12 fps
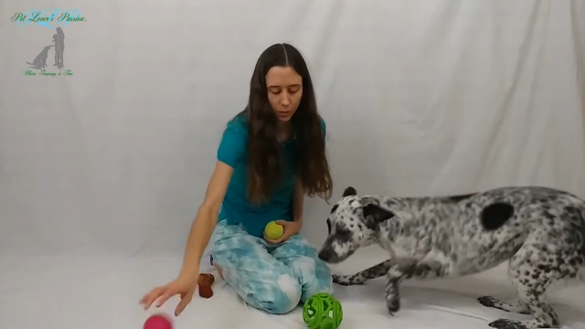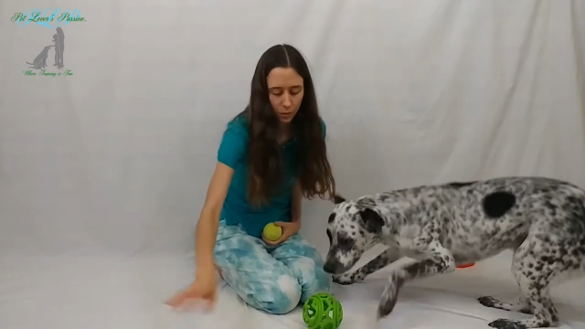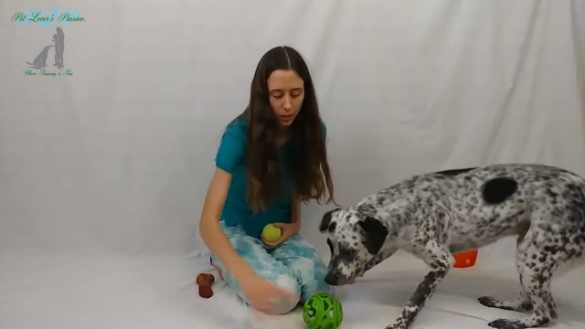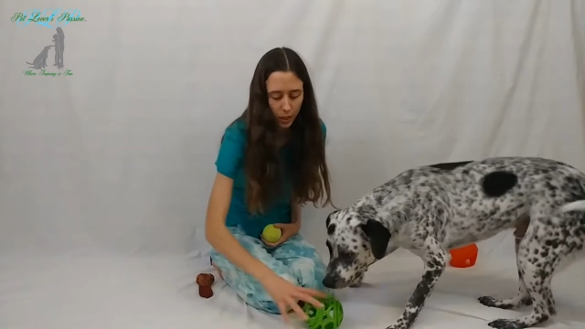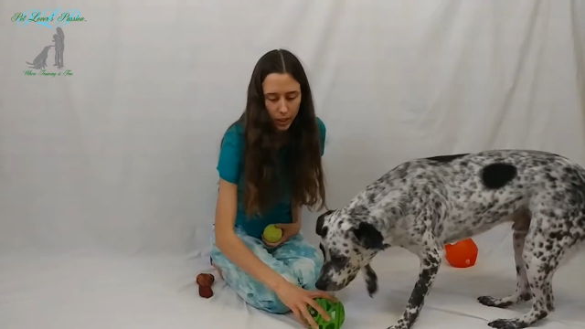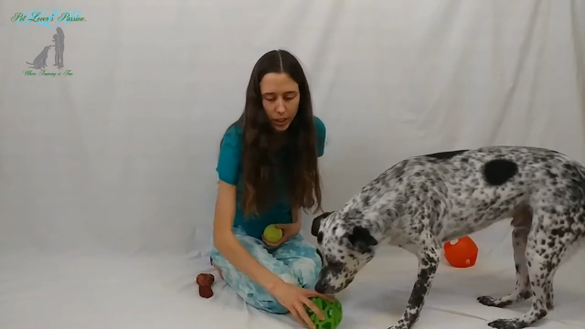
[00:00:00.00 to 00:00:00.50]
I'm
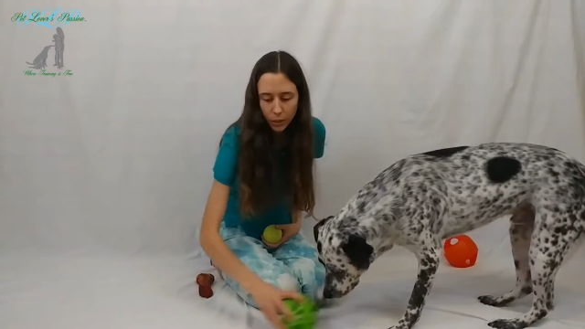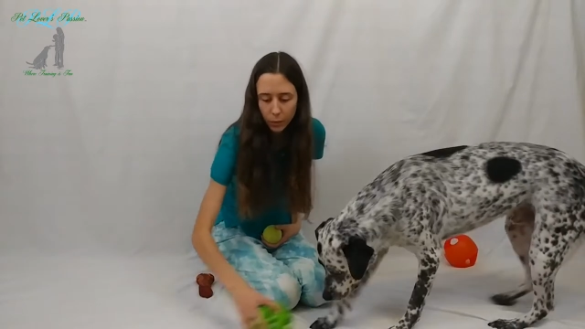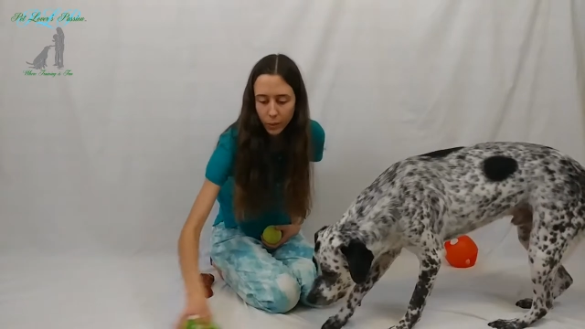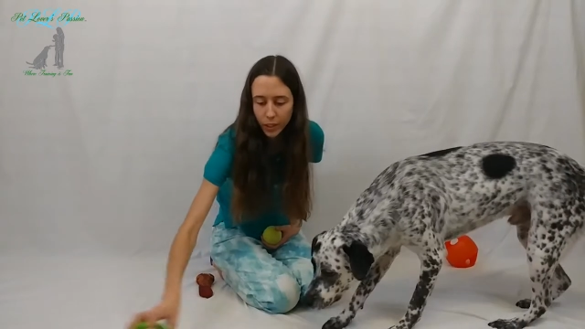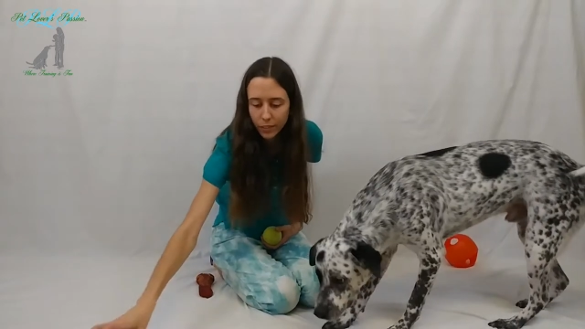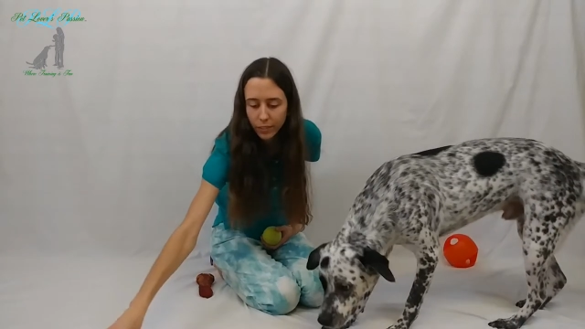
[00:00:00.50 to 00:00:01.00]
going to get
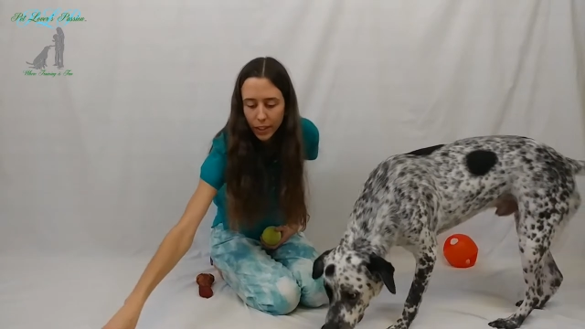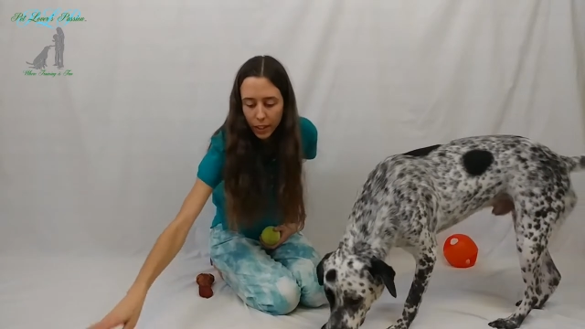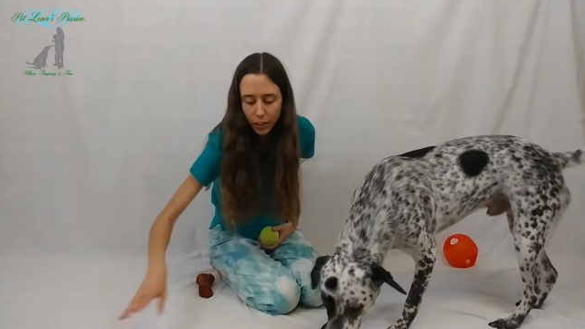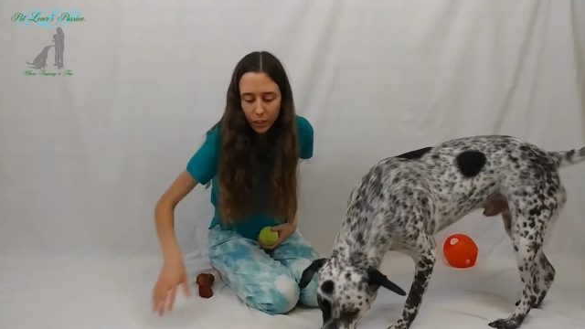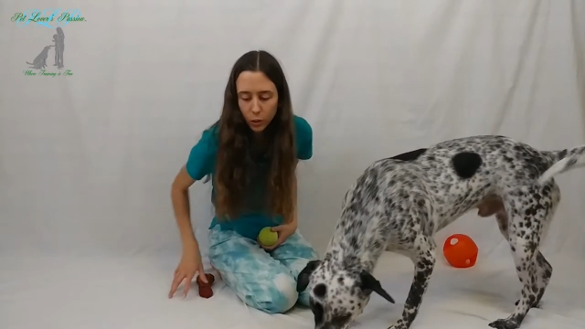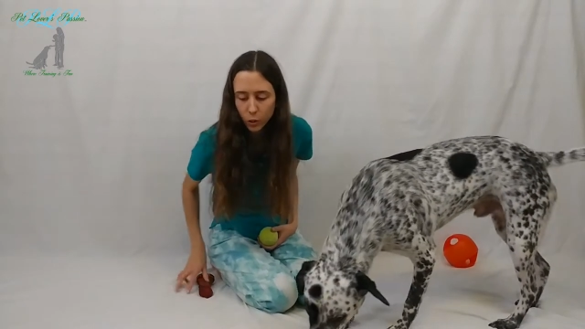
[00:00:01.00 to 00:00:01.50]
rid of the
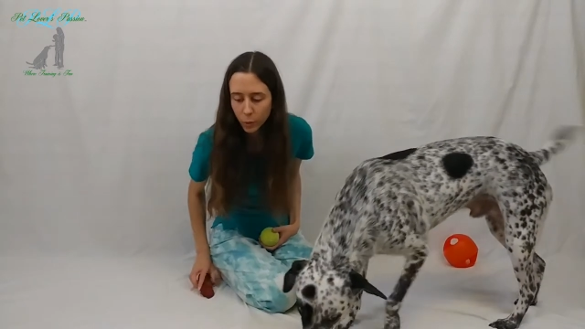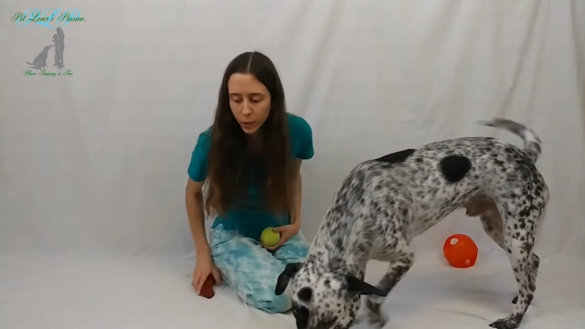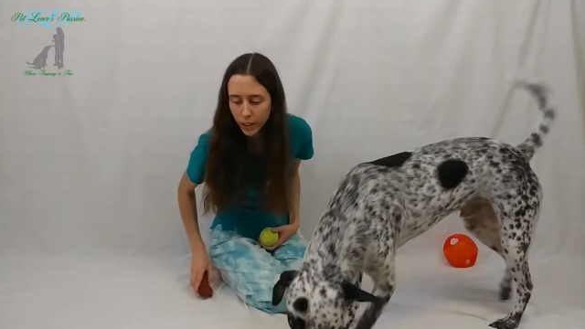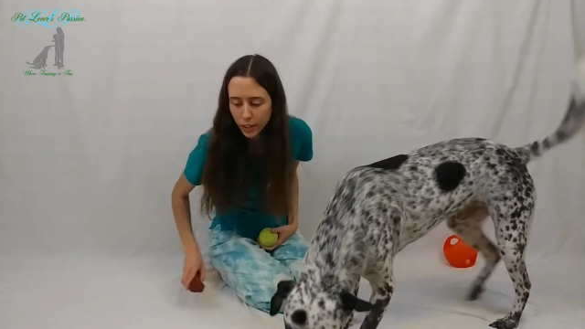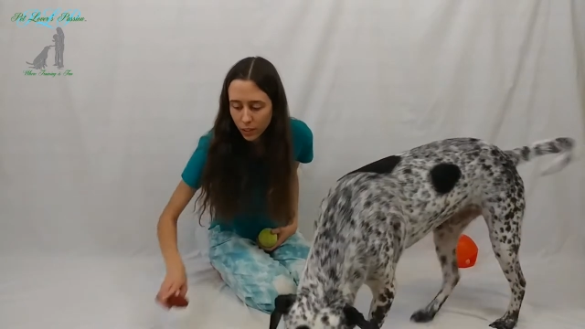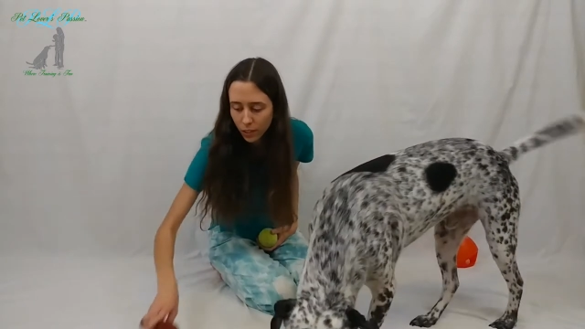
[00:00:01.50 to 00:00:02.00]
other
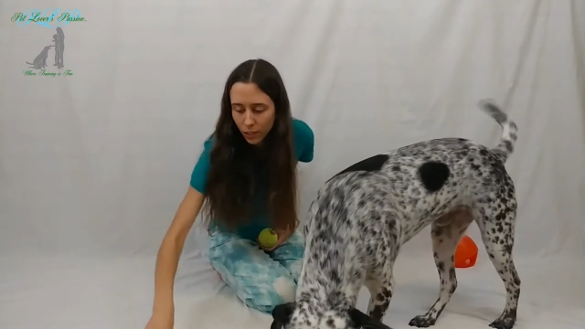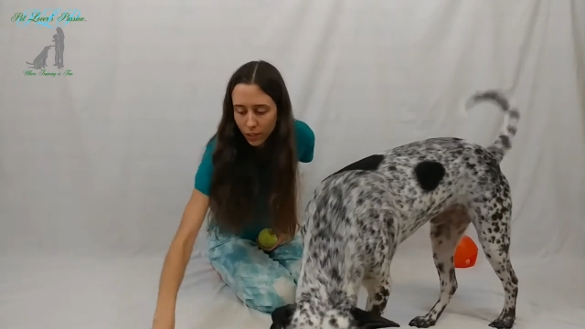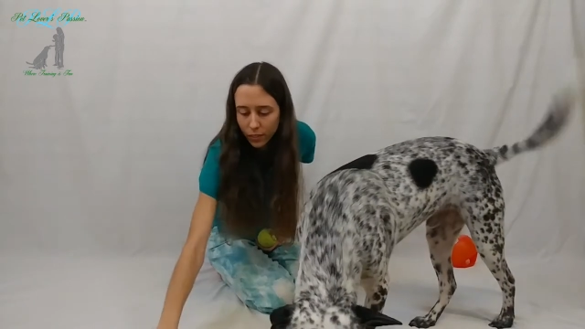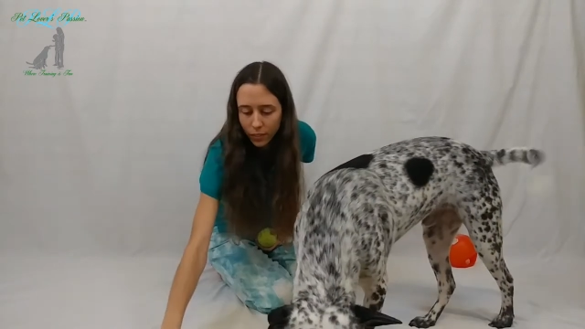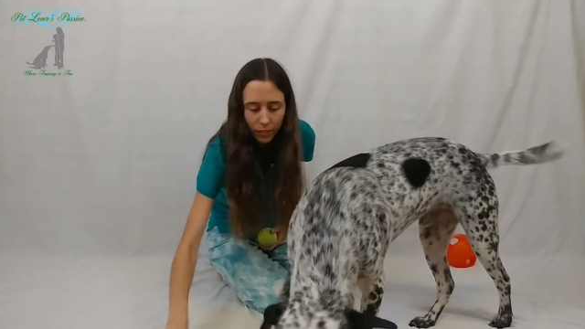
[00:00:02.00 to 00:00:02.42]
toys.